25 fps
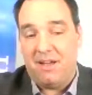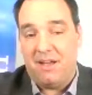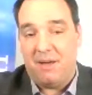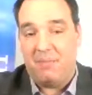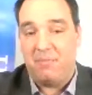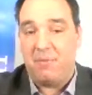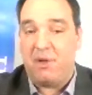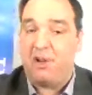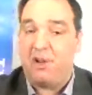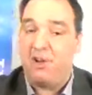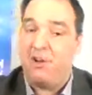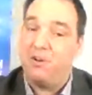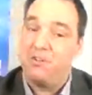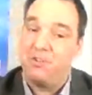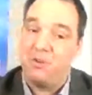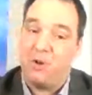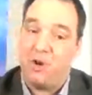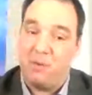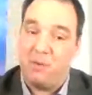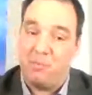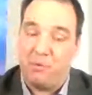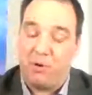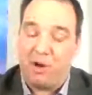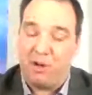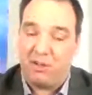I'm not going to
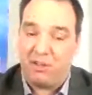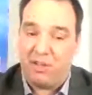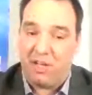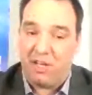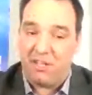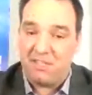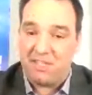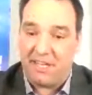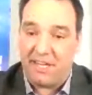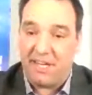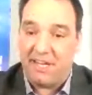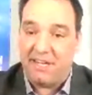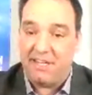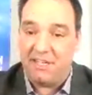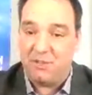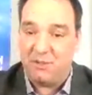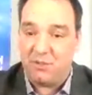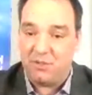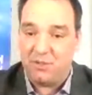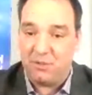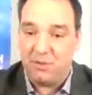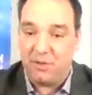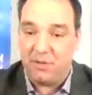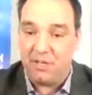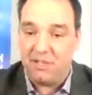try to prognosticate
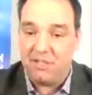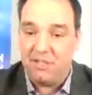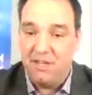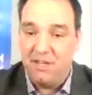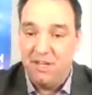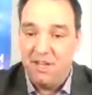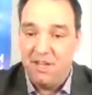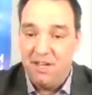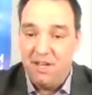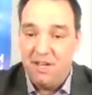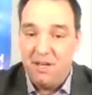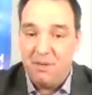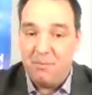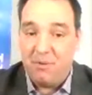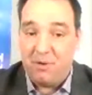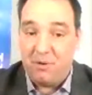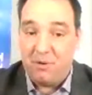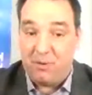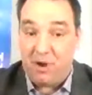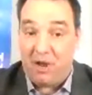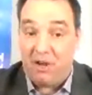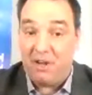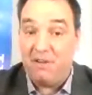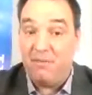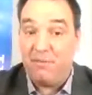interest rates. But
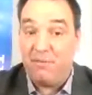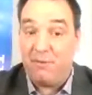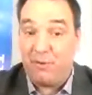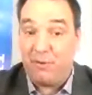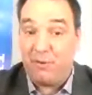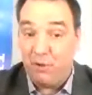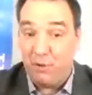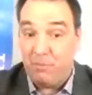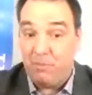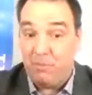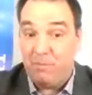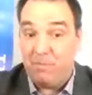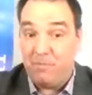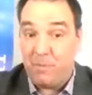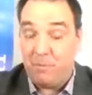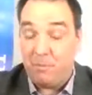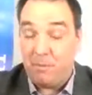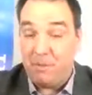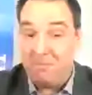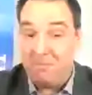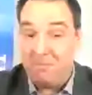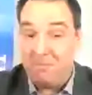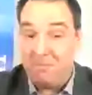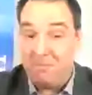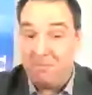Ronnie, for you to
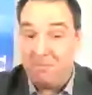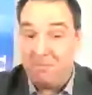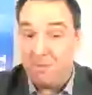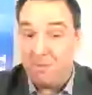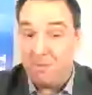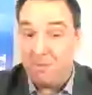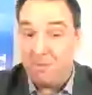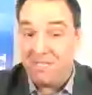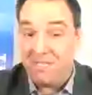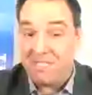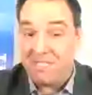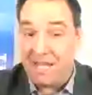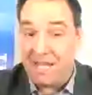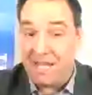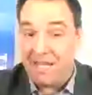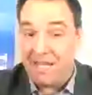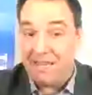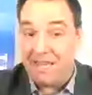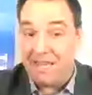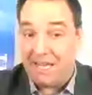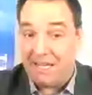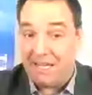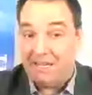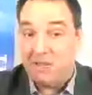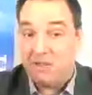be saying
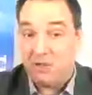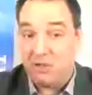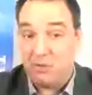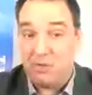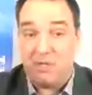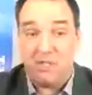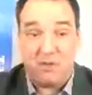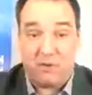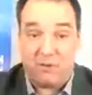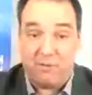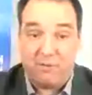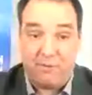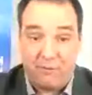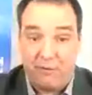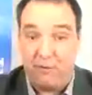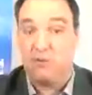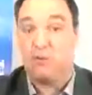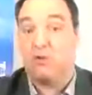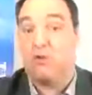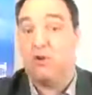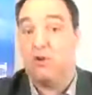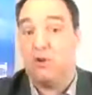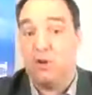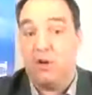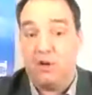that interest rates are for
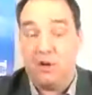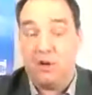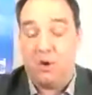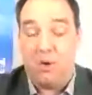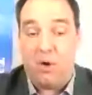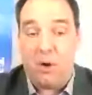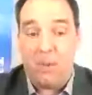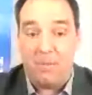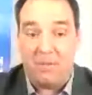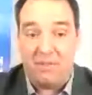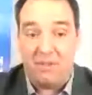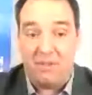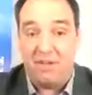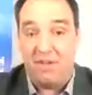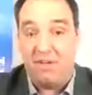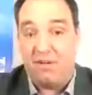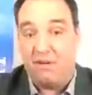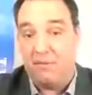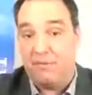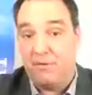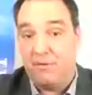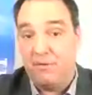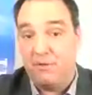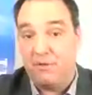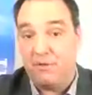sure going to go up in the
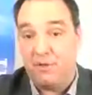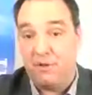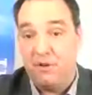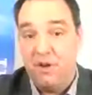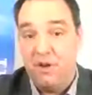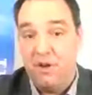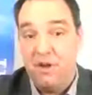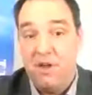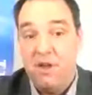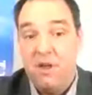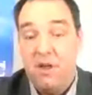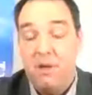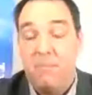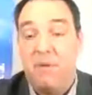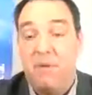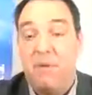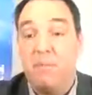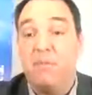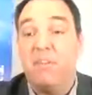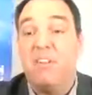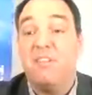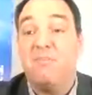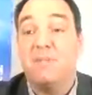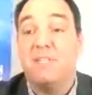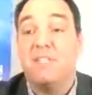near future,
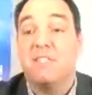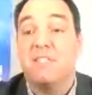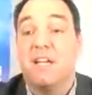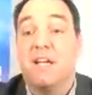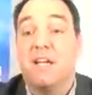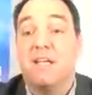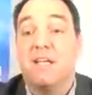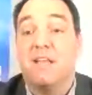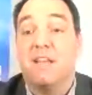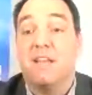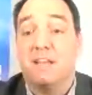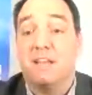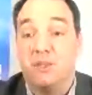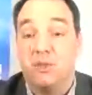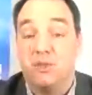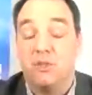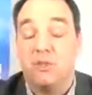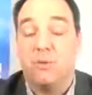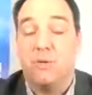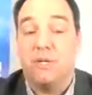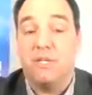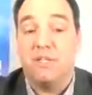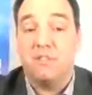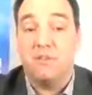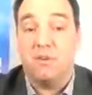people have been saying that
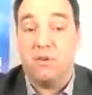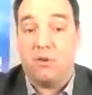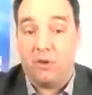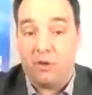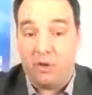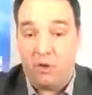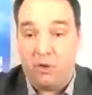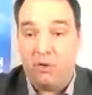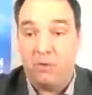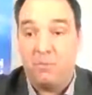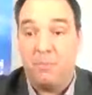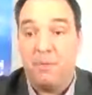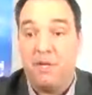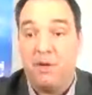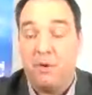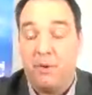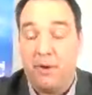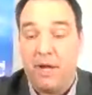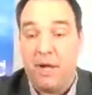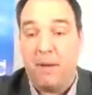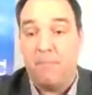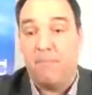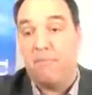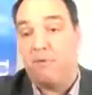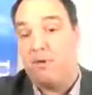interest rates are going to be
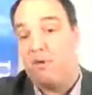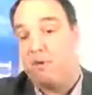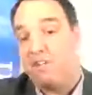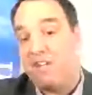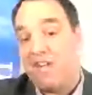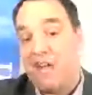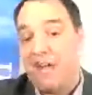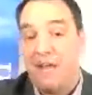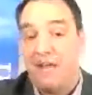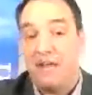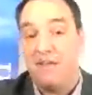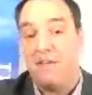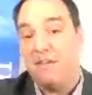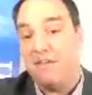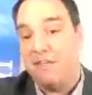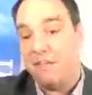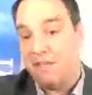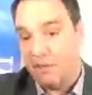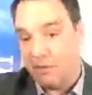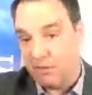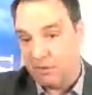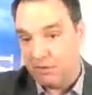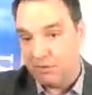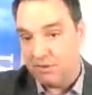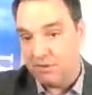going up for 10
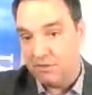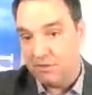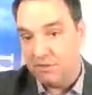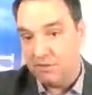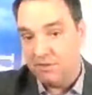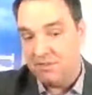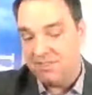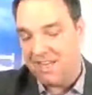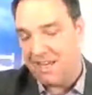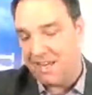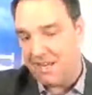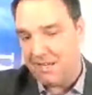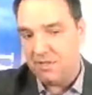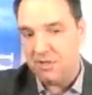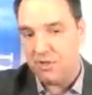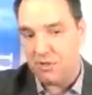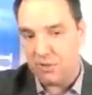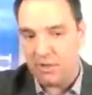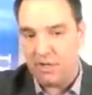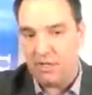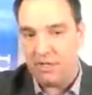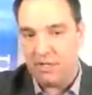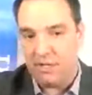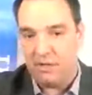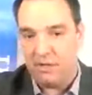years, 10
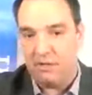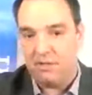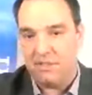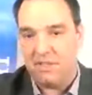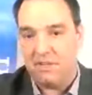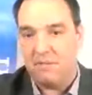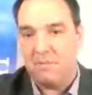straight years.